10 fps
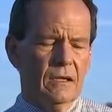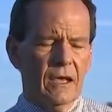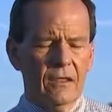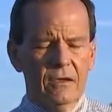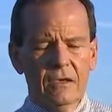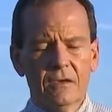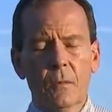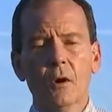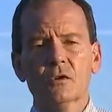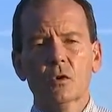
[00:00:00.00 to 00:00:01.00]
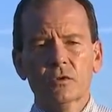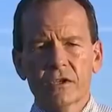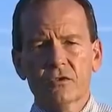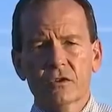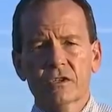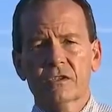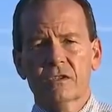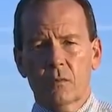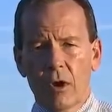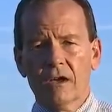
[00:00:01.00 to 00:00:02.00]
Now, the Polk School District is
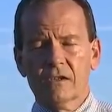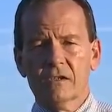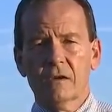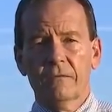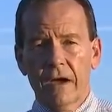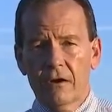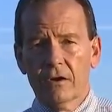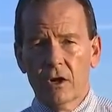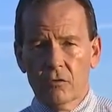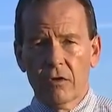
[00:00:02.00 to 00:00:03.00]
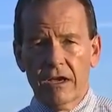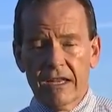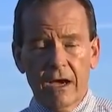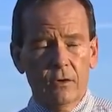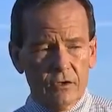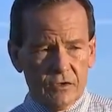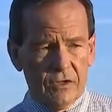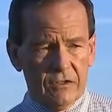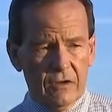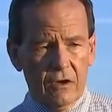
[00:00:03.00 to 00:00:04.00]
in the process of firing her right now.
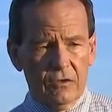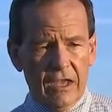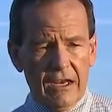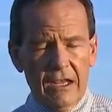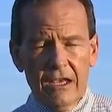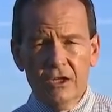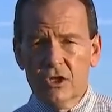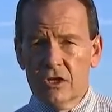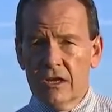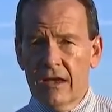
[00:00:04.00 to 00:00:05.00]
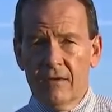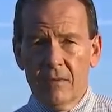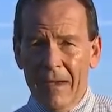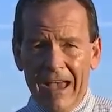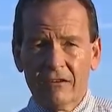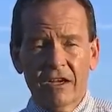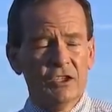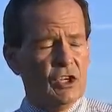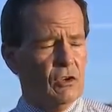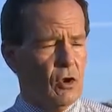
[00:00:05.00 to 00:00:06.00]
Interesting to note that she didn't have any
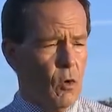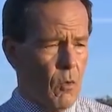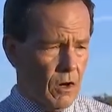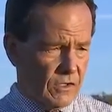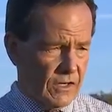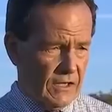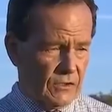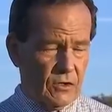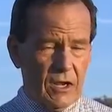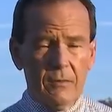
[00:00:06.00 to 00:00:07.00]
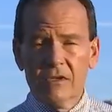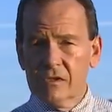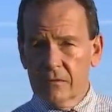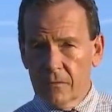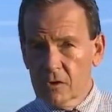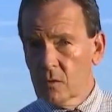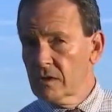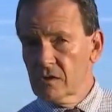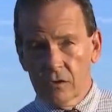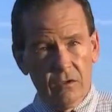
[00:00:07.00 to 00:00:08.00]
background. She had no marks against her name. This is the first
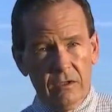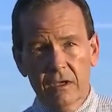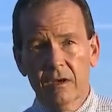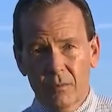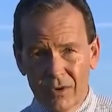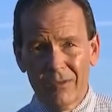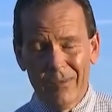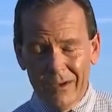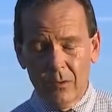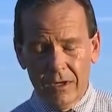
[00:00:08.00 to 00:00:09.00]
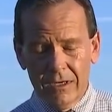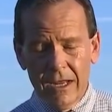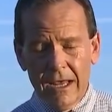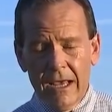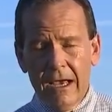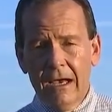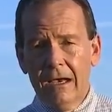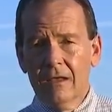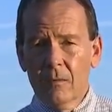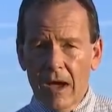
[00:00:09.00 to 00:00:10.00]
one, certainly a pretty big one.
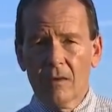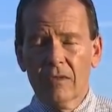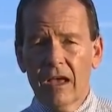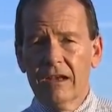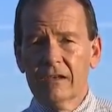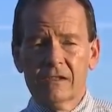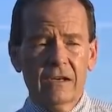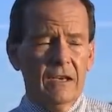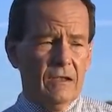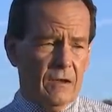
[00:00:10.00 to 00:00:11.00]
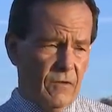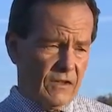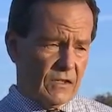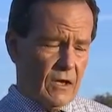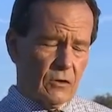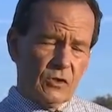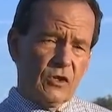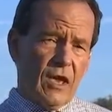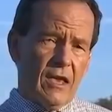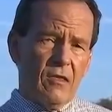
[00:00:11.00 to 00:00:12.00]
Uh, the bottom line is investigators
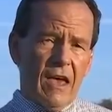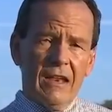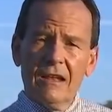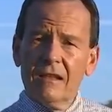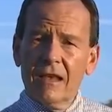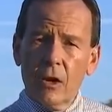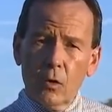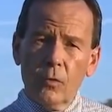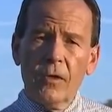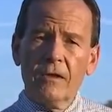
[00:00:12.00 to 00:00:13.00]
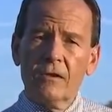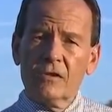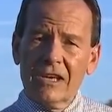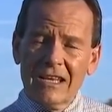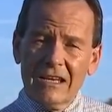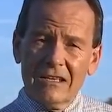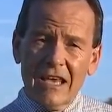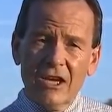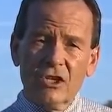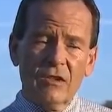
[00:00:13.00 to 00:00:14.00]
say that they don't think there's any
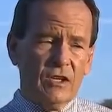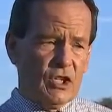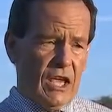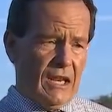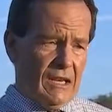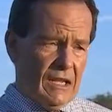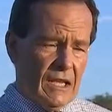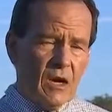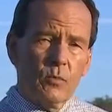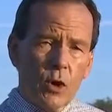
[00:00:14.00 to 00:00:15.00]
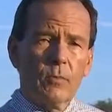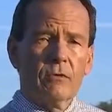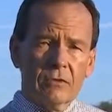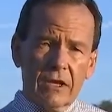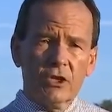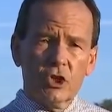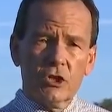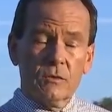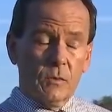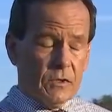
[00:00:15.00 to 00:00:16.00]
indication that she had any inappropriate
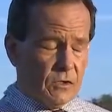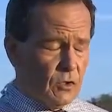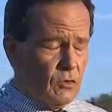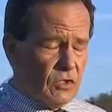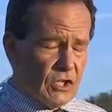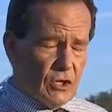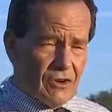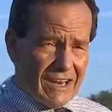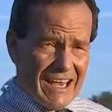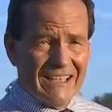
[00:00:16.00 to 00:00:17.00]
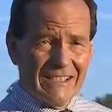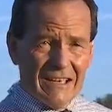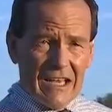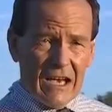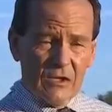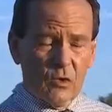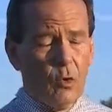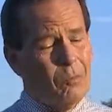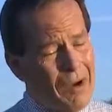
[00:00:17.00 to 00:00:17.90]
relationships with the students here at Haines City High School.